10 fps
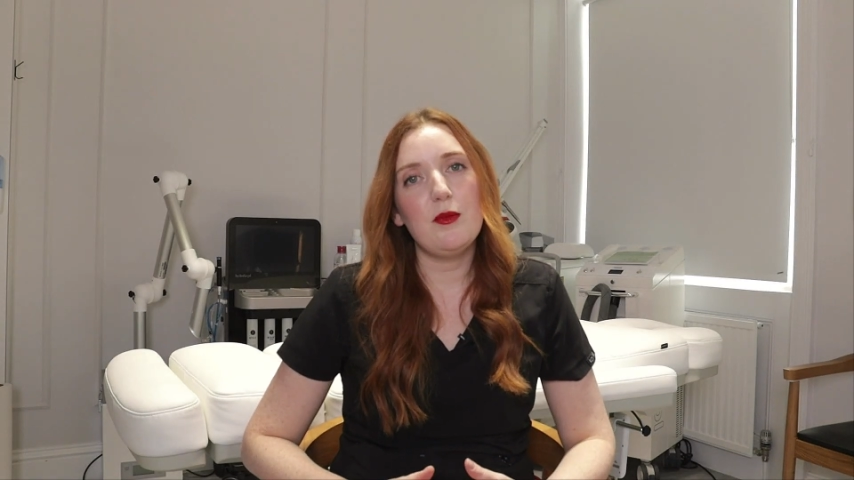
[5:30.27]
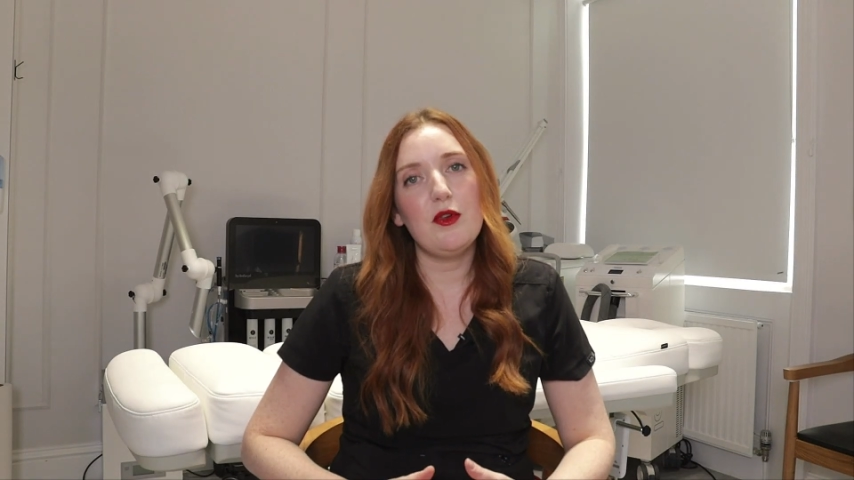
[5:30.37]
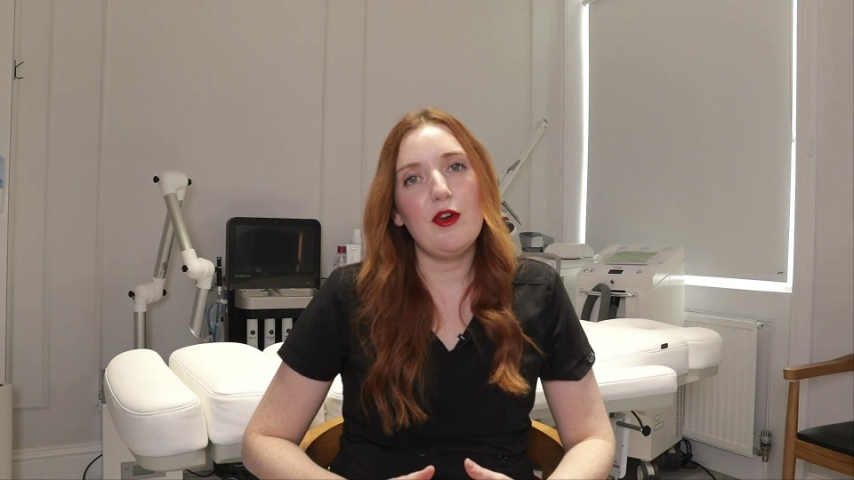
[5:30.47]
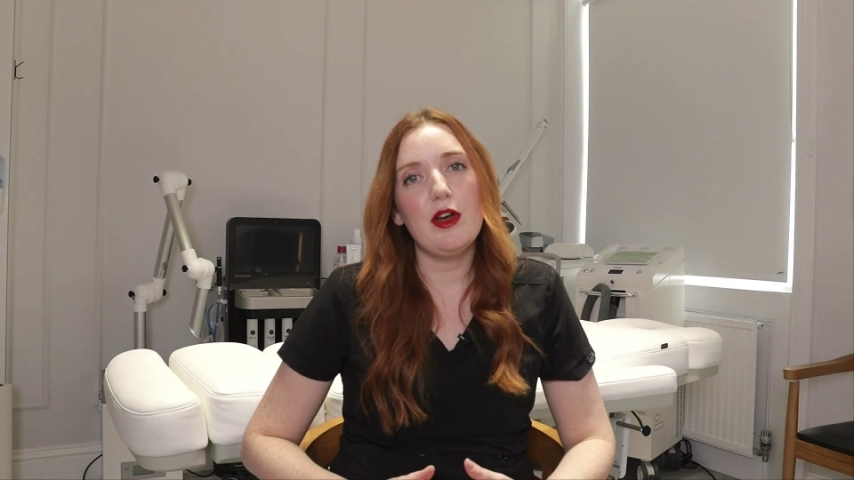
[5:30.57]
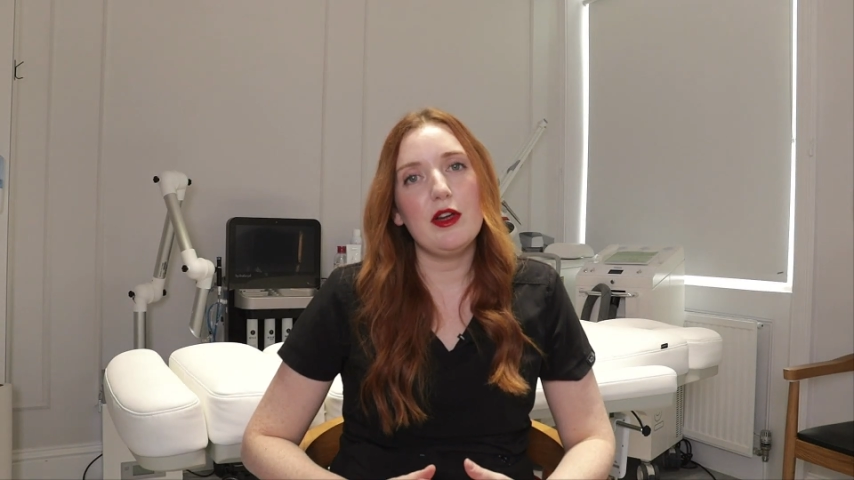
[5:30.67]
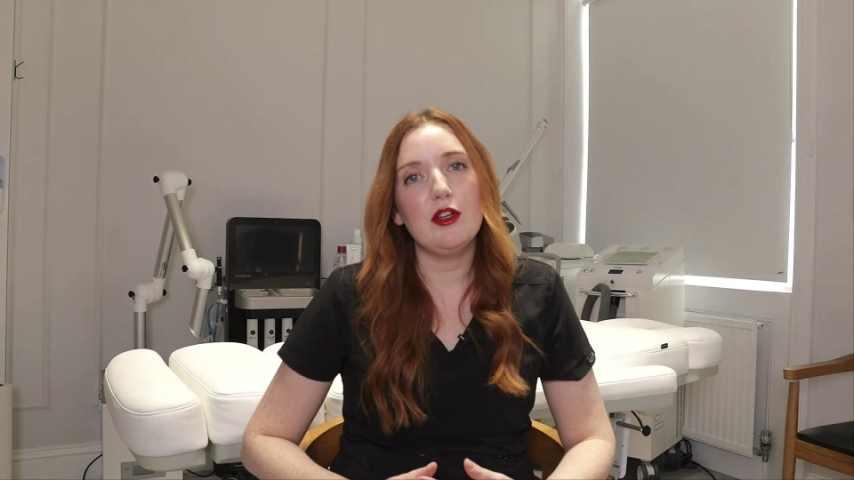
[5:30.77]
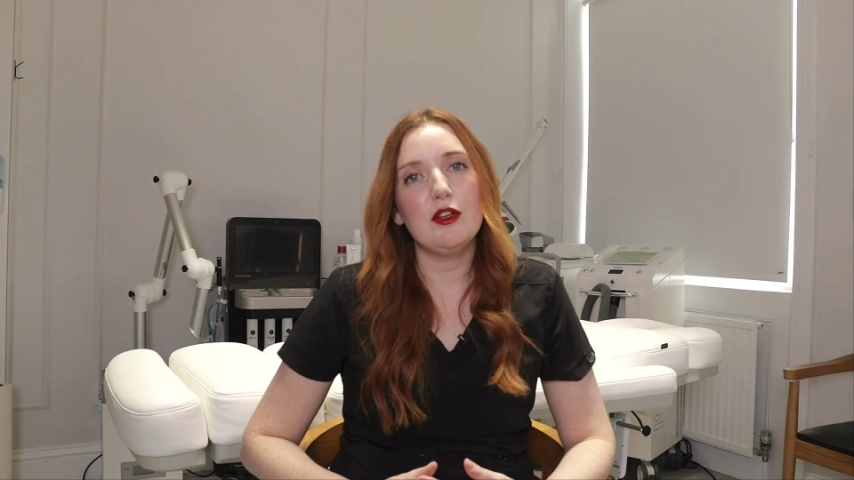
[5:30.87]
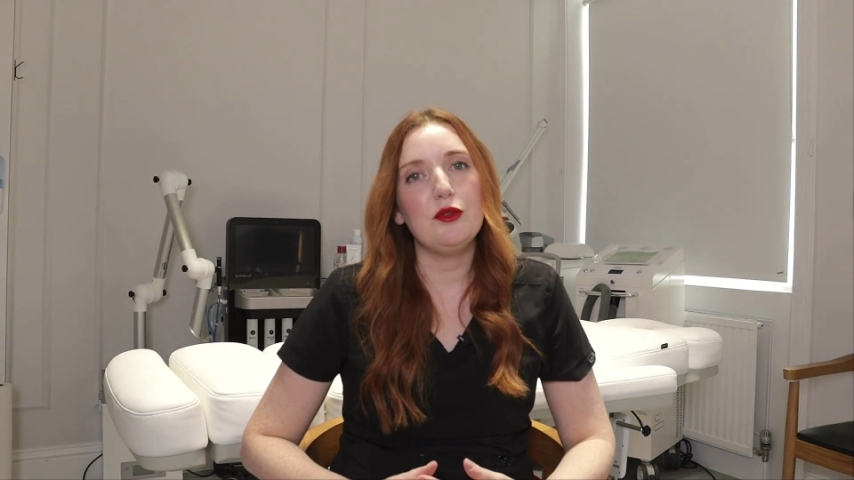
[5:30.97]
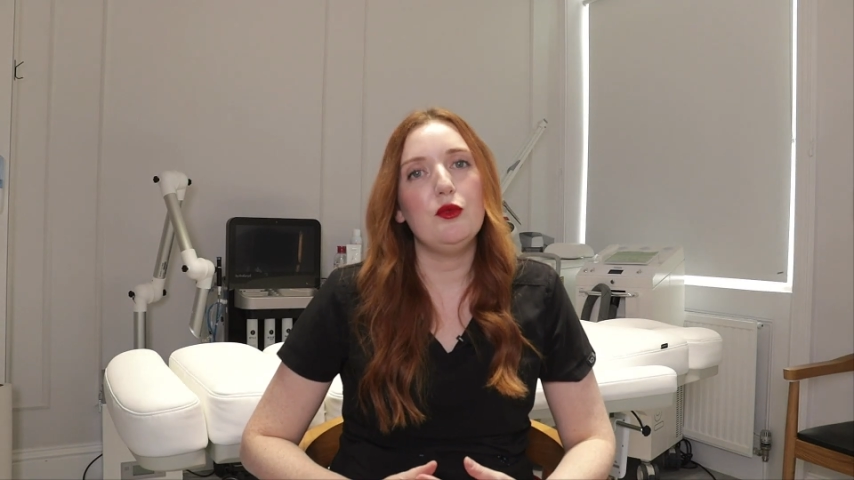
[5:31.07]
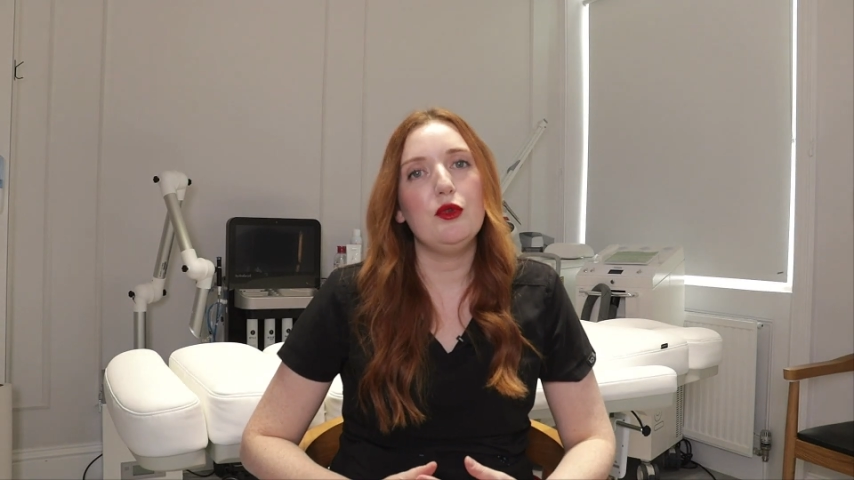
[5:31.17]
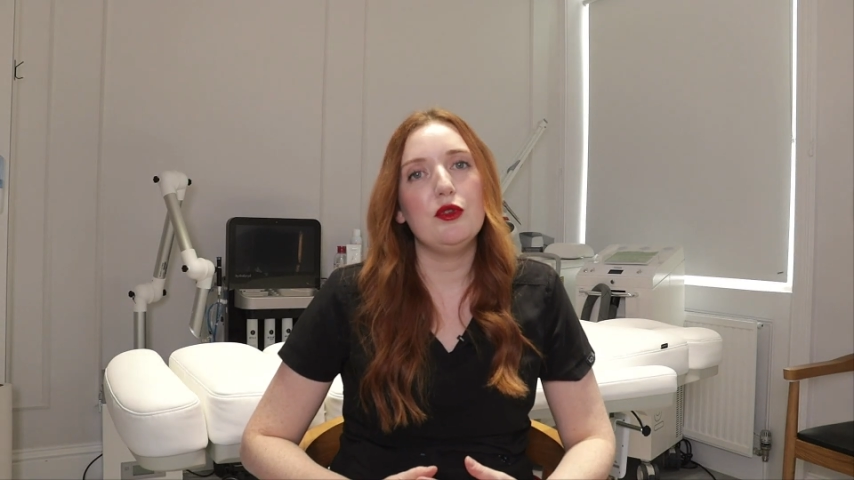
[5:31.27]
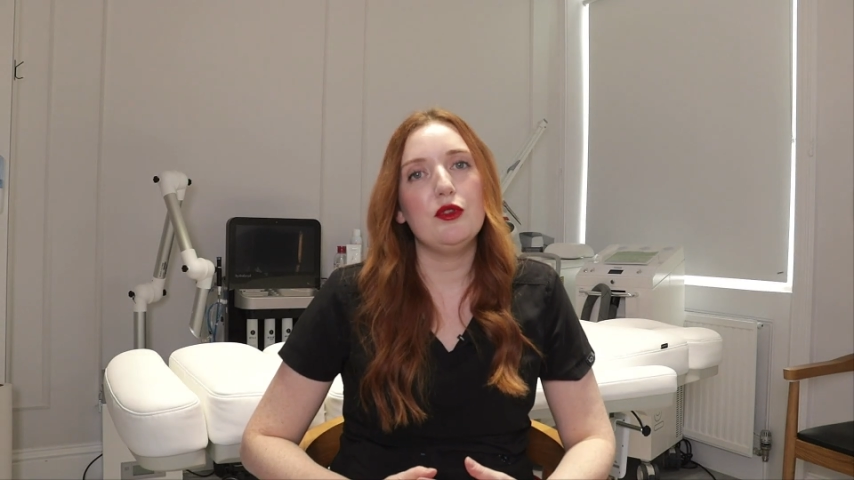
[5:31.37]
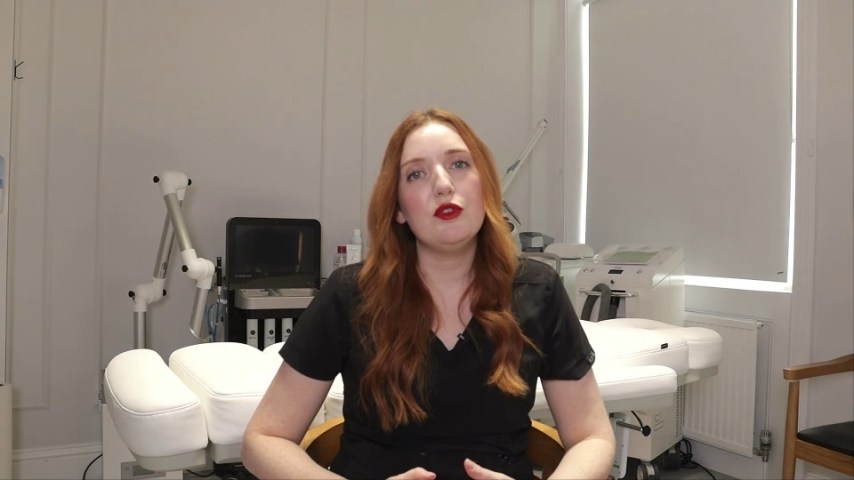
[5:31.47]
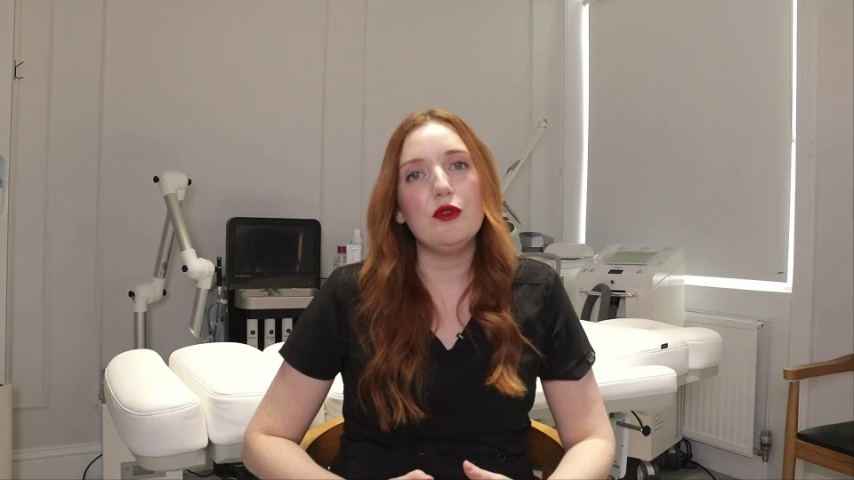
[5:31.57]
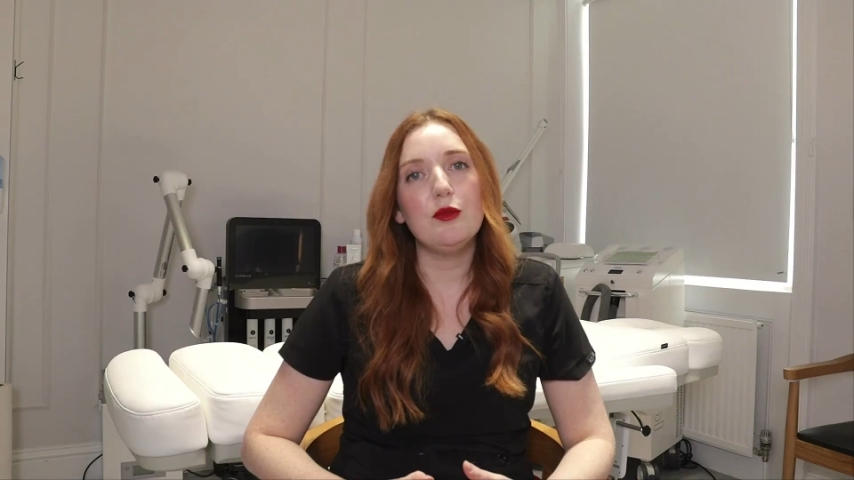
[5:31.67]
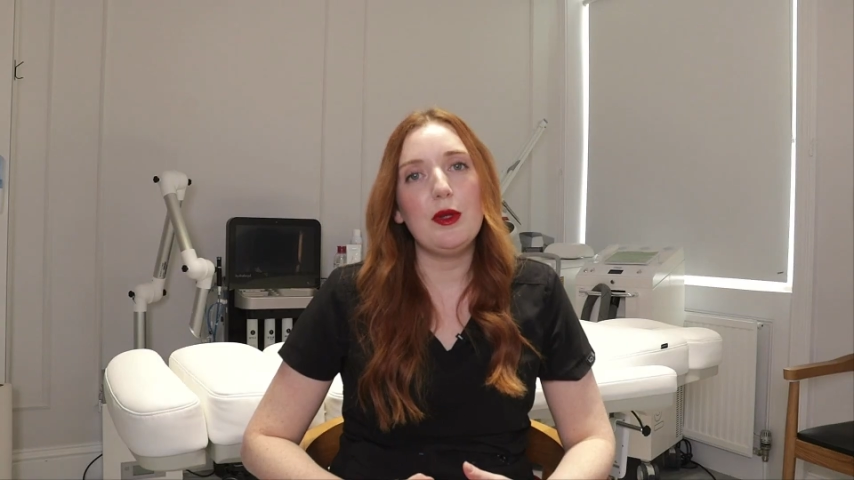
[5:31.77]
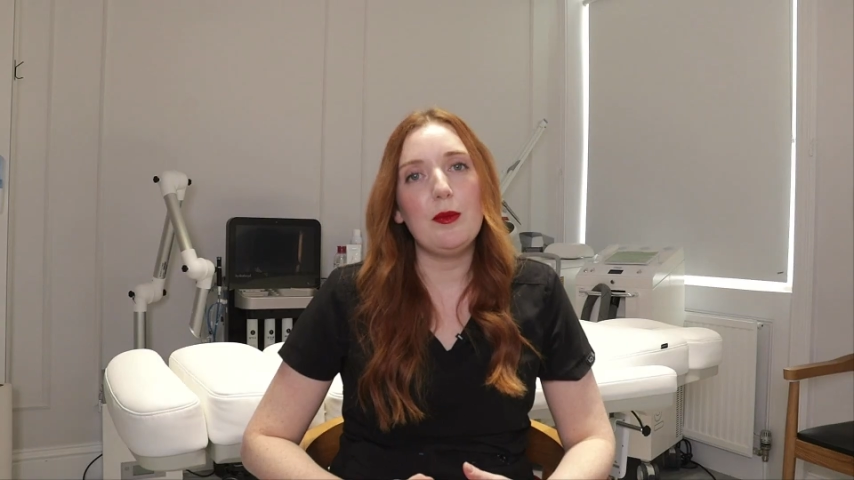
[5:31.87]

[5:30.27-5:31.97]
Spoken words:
Profhilo would normally